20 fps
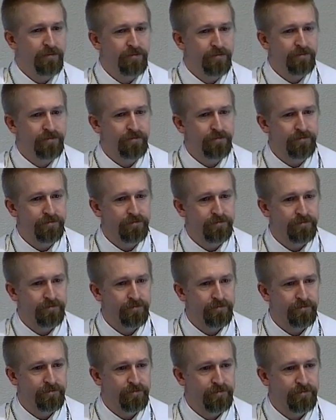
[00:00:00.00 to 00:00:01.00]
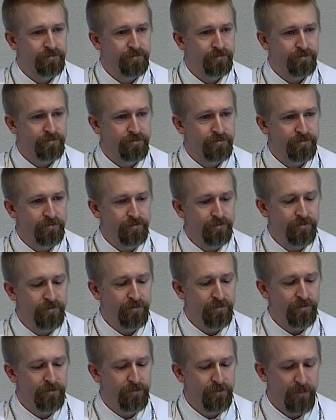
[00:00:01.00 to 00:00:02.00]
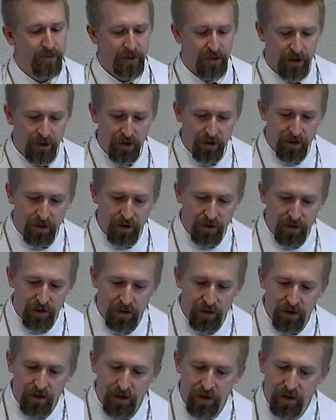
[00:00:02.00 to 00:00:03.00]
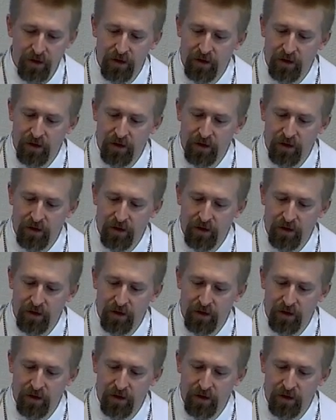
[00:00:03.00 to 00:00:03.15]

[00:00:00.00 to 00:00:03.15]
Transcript: (silence)